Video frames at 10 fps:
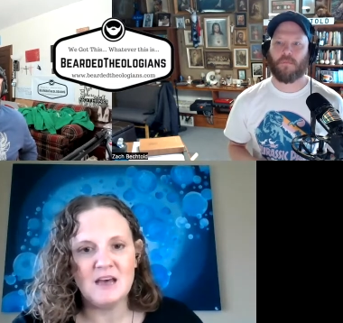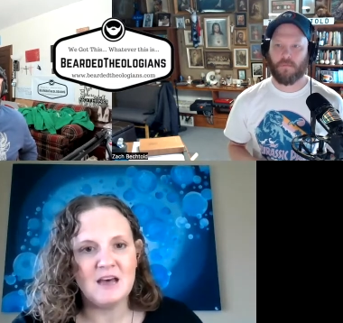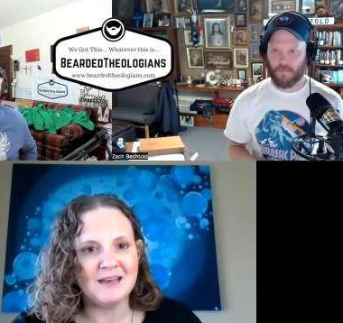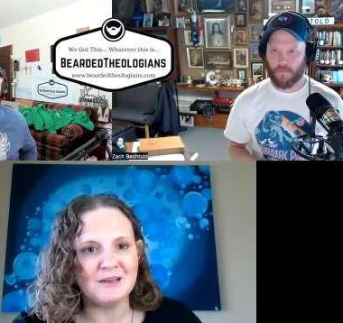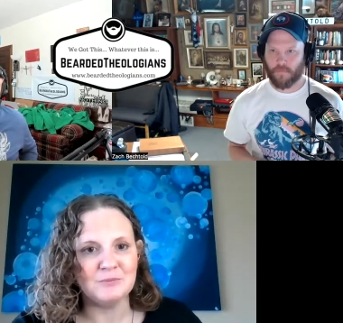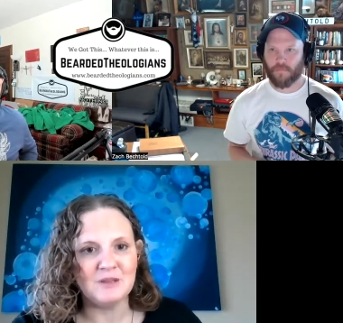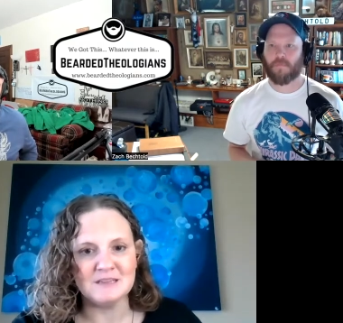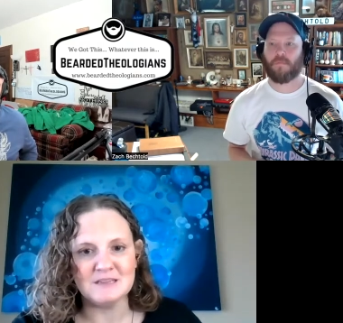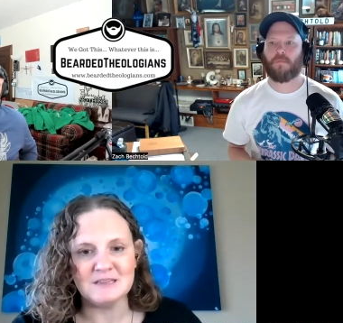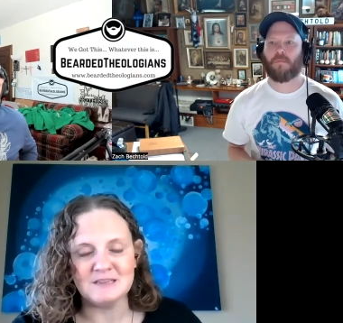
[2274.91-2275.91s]
Speaker 1: Um,
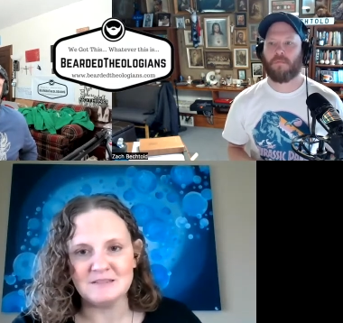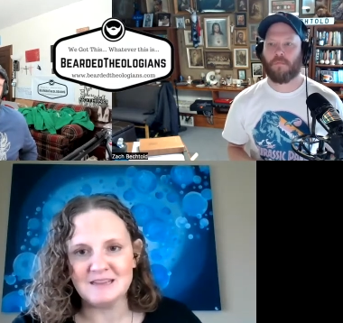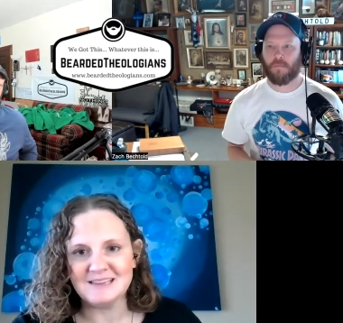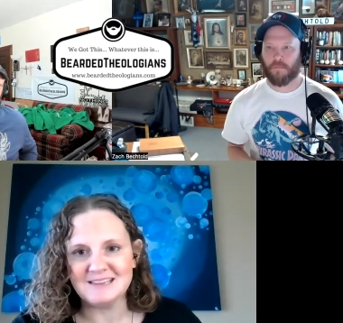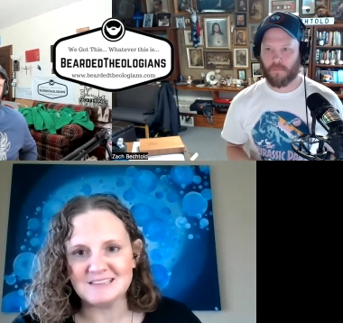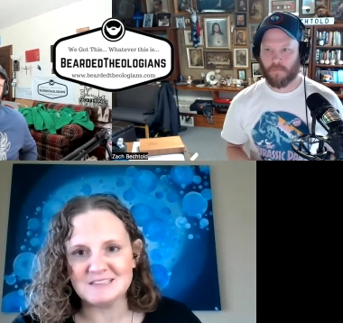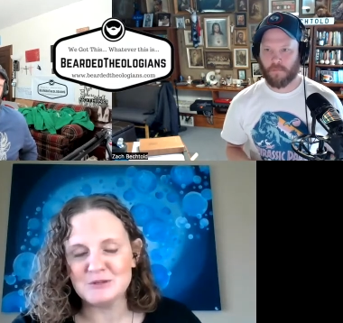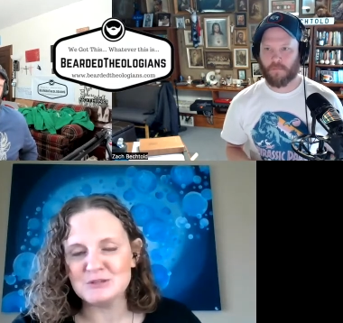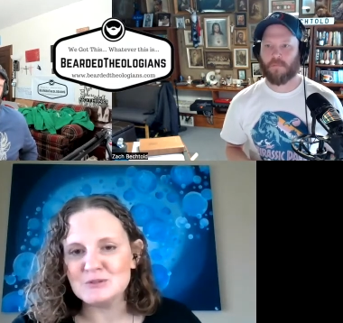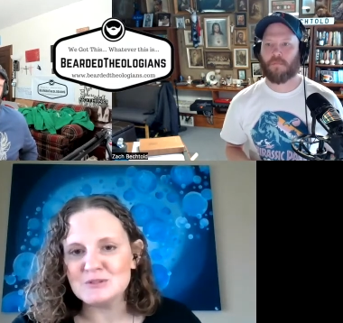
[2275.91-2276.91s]
a
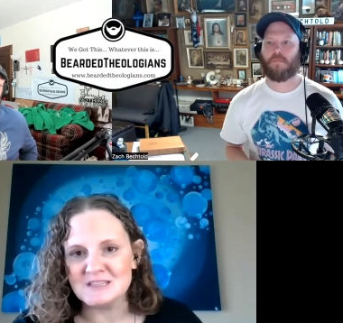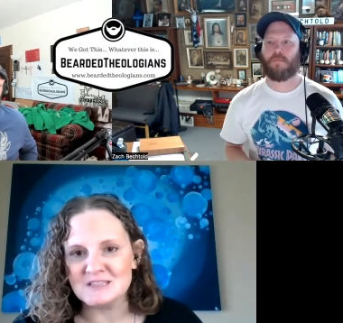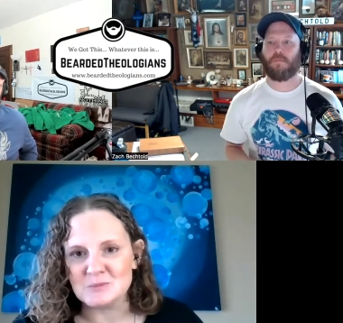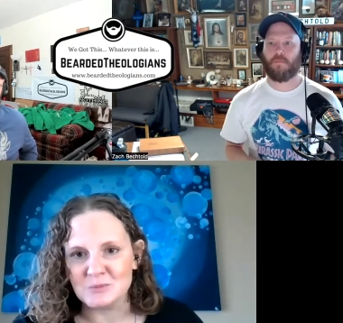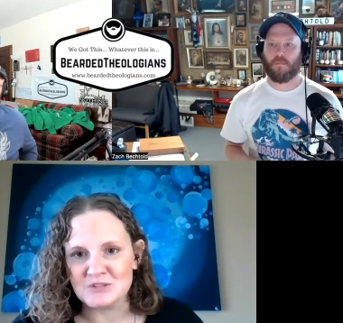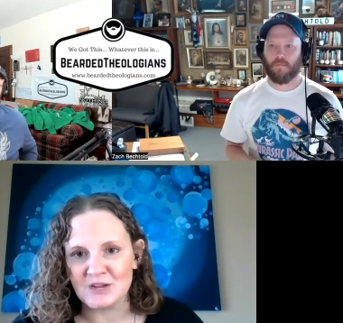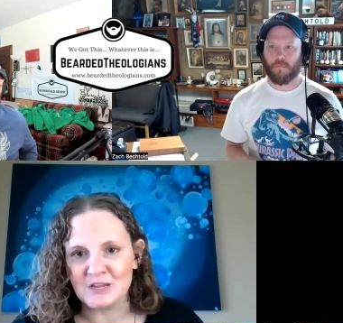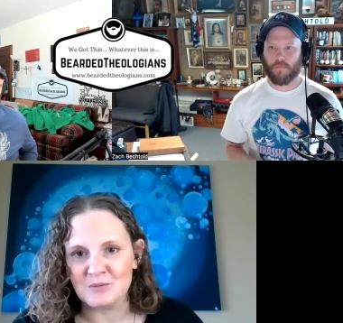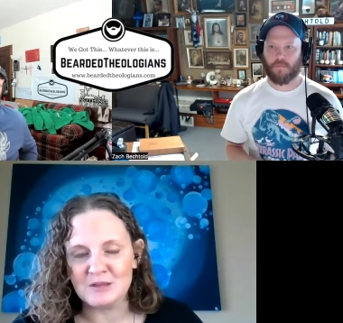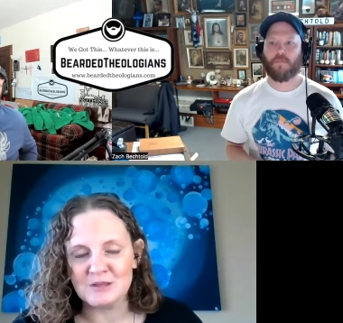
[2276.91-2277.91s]
spiritual sense when we're
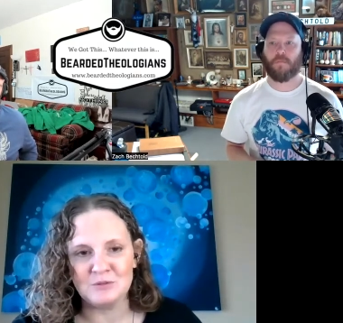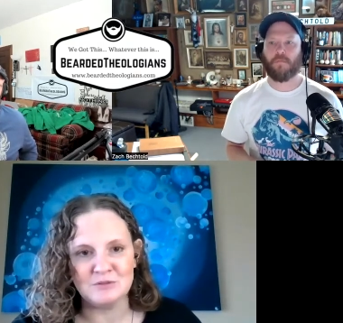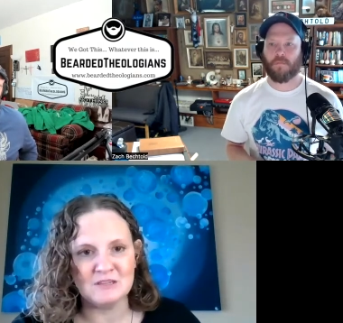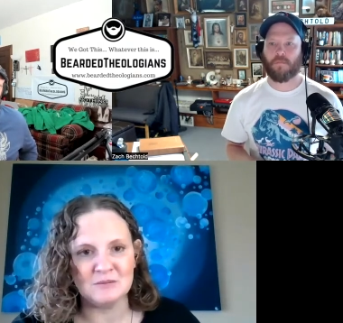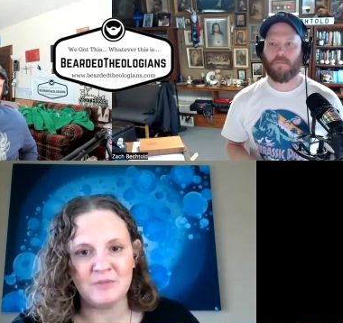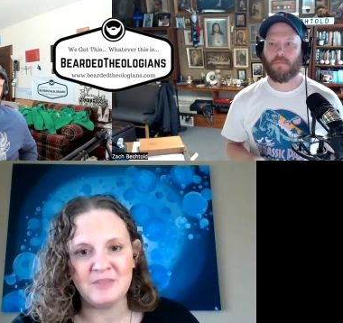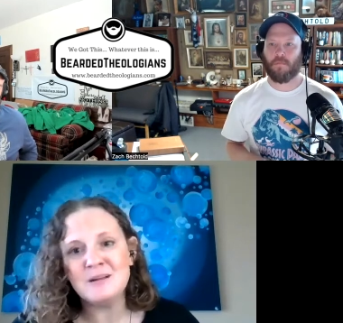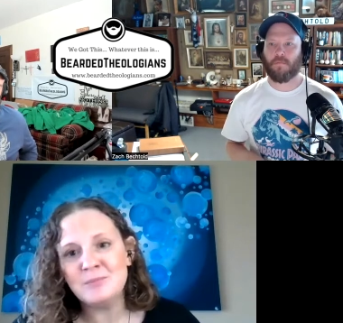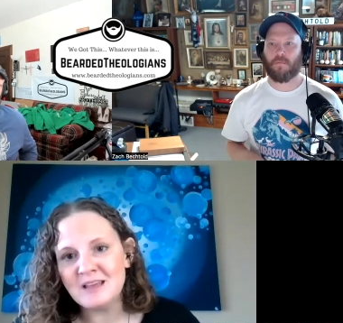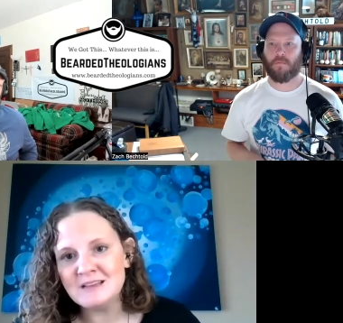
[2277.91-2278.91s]
talking about communion but that
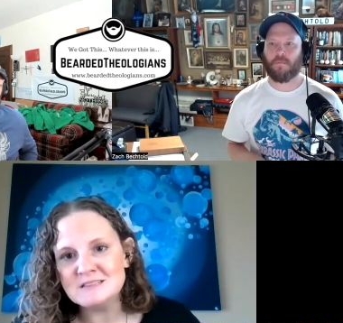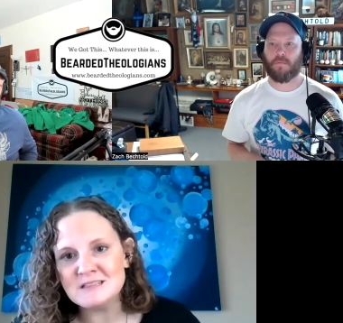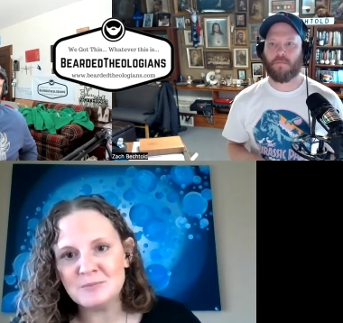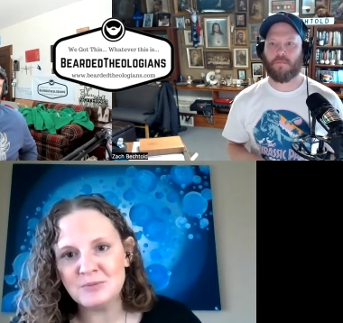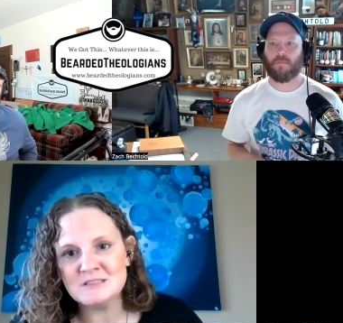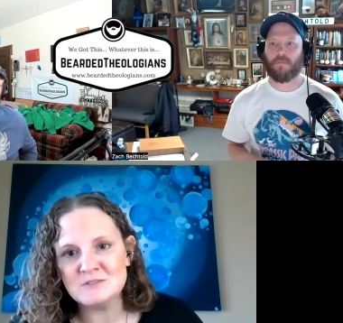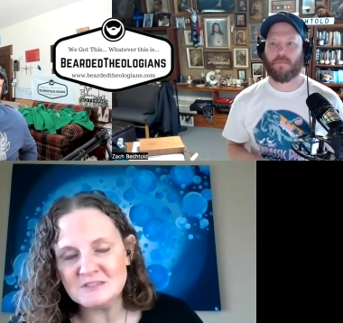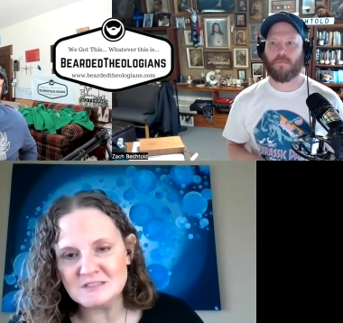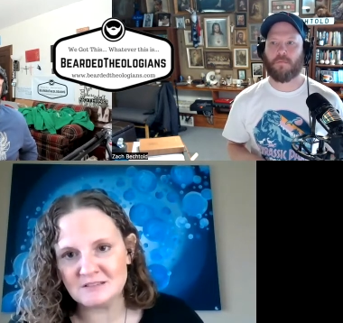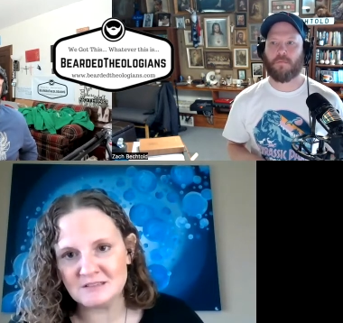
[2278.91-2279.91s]
applies that applies
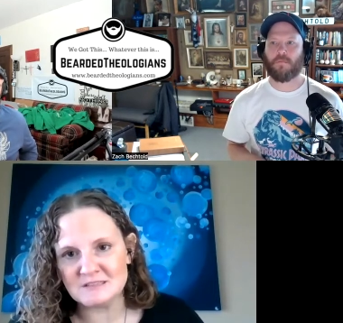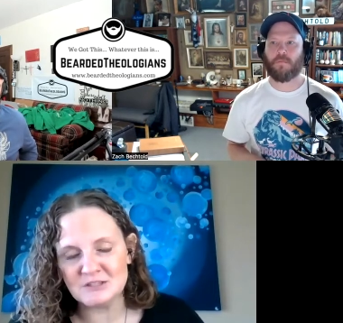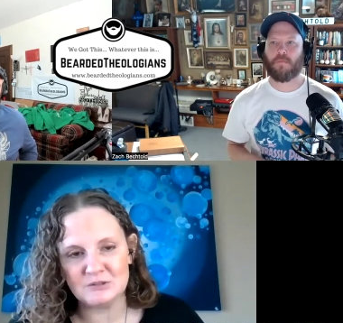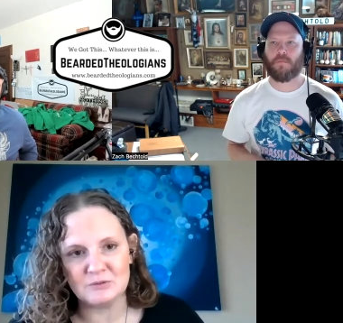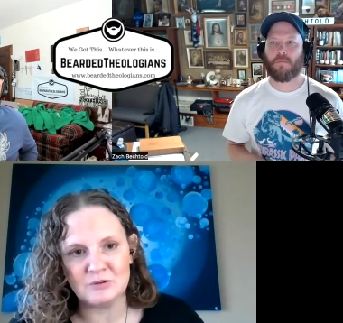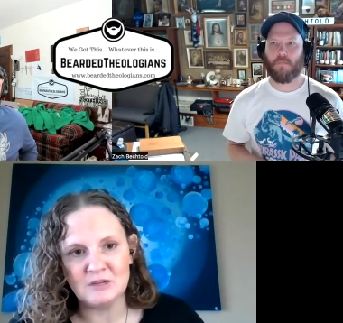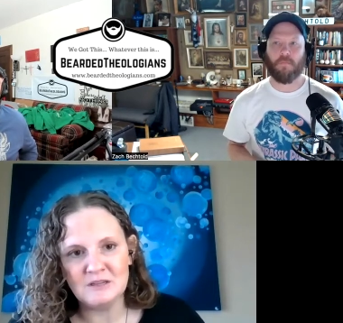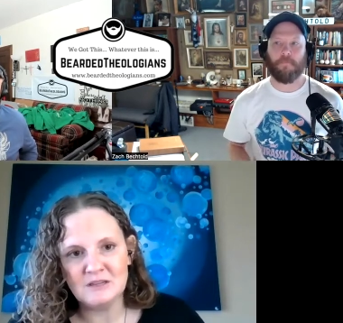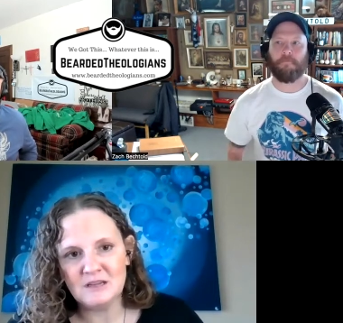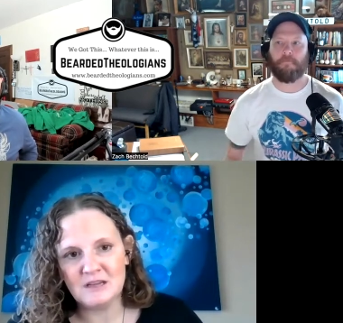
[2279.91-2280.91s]
physically too
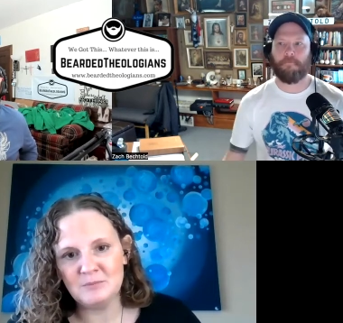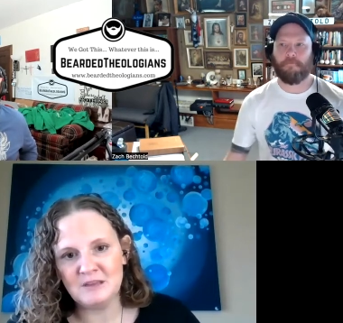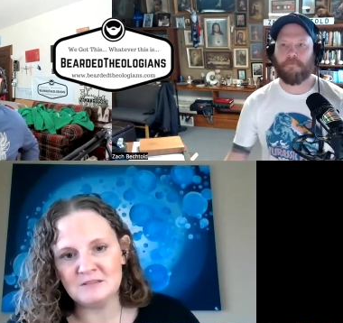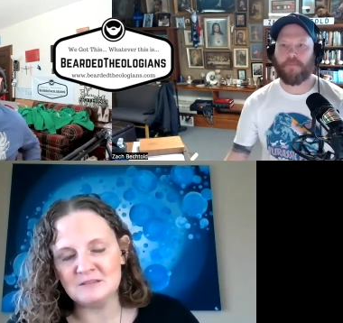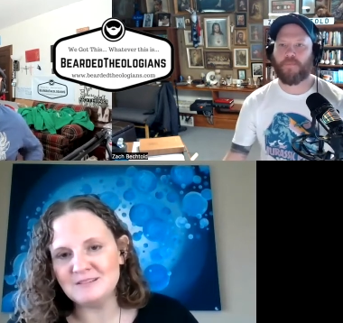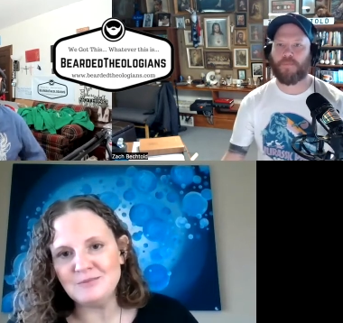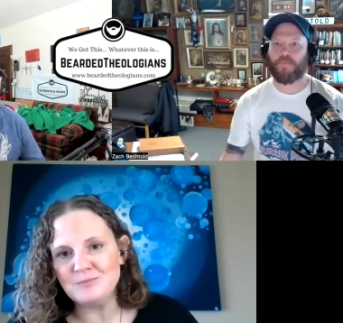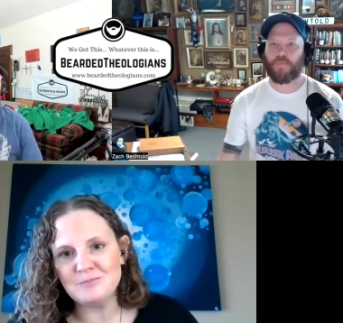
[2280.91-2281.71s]
I mean,